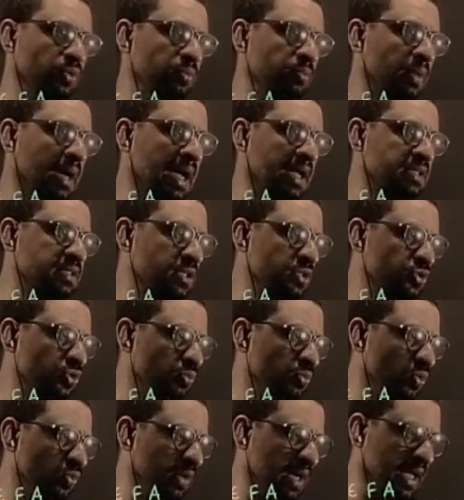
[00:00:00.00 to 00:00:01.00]
you
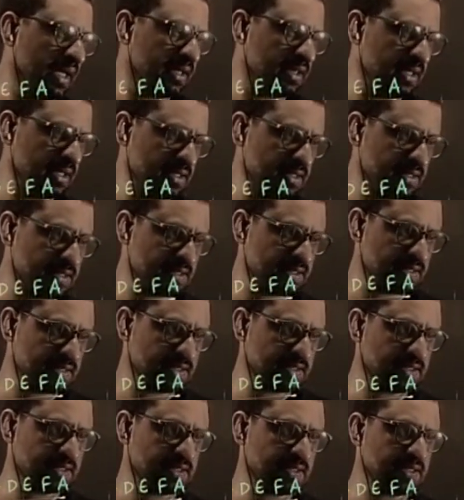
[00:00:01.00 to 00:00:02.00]
imagine to move like
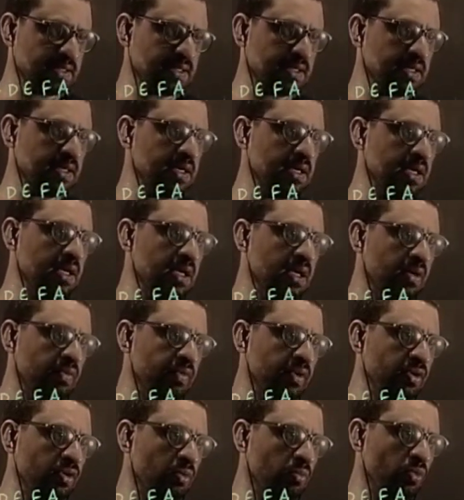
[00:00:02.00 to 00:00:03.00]
this.
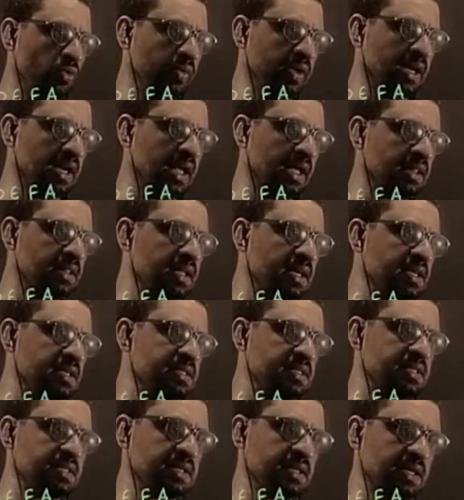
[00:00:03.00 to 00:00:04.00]
When you are moving like
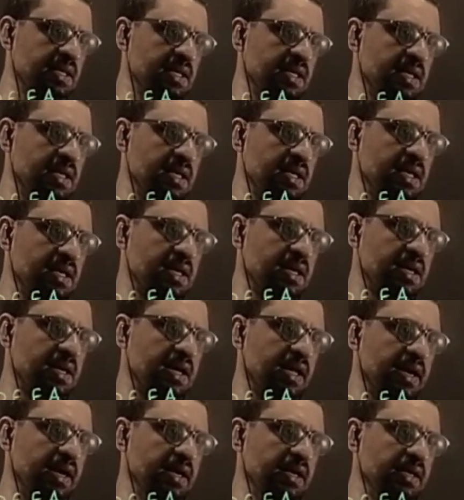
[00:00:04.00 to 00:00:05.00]
this,
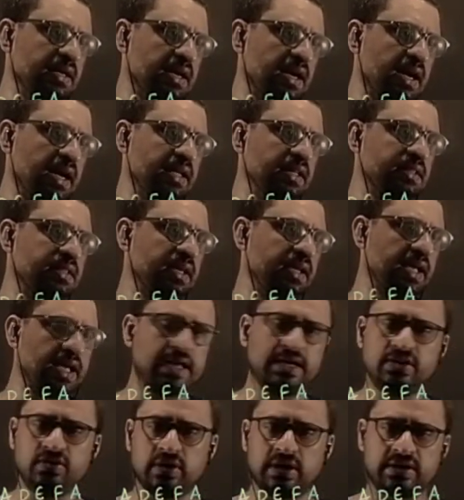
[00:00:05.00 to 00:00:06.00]
current
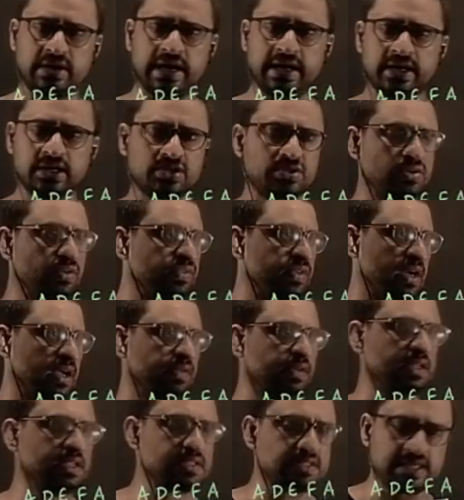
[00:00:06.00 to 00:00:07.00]
I3 and your direction of
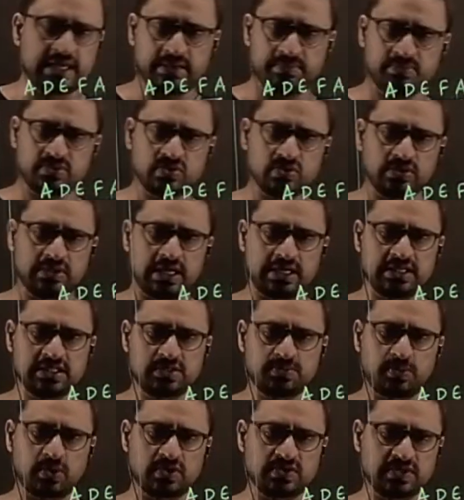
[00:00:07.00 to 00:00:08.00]
travel is same. So
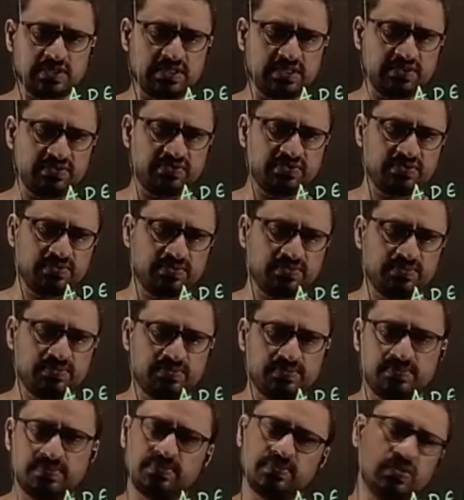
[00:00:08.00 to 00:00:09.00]
that is positive.
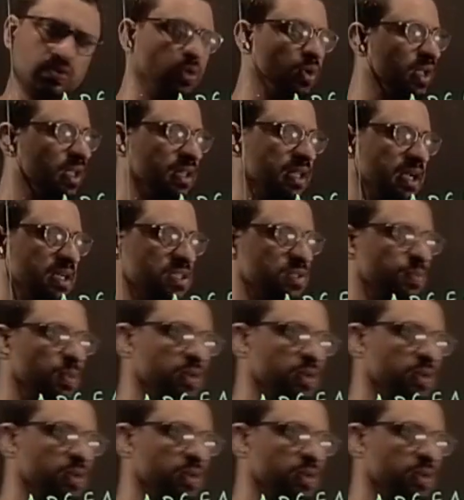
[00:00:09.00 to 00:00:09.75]
Okay, that